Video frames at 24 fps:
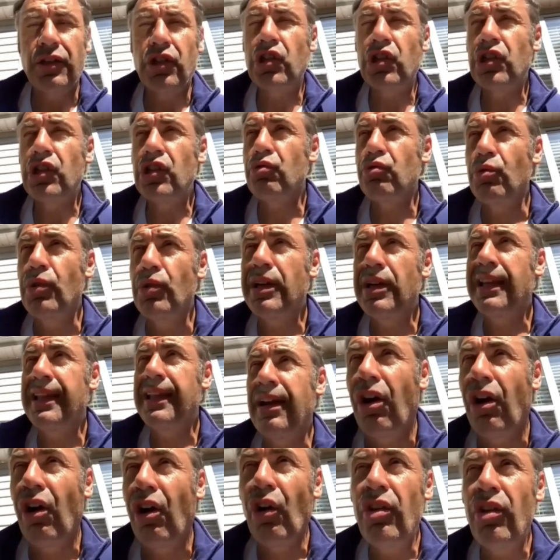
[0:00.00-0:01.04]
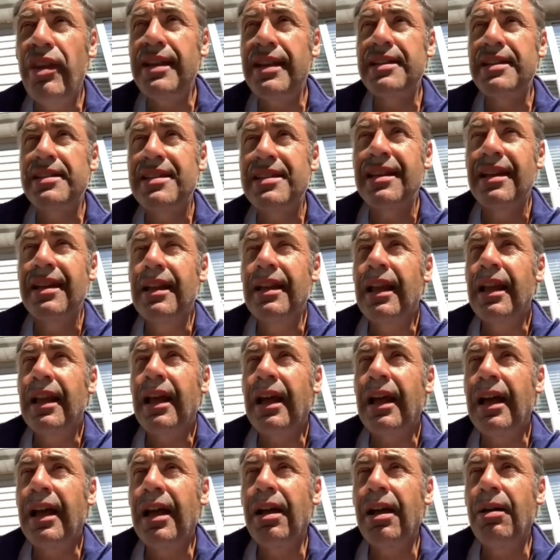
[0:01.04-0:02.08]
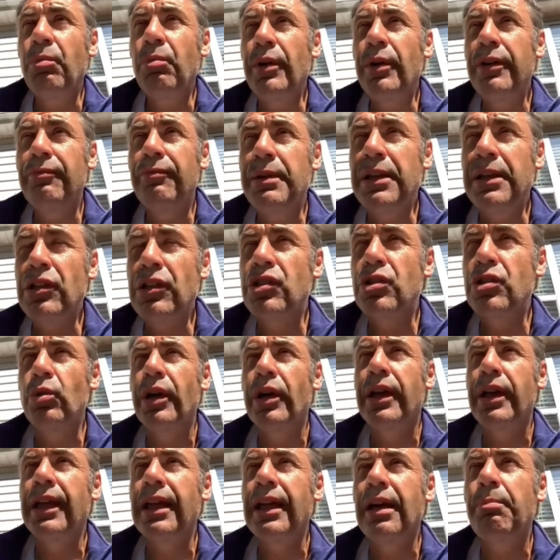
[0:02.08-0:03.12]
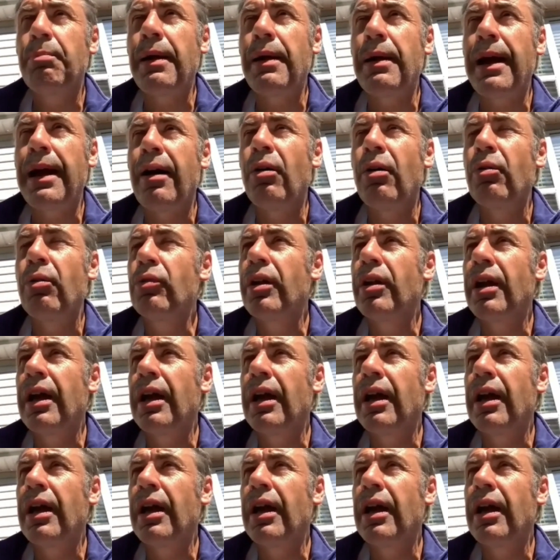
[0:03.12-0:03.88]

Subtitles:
She's really on this. We've been talking about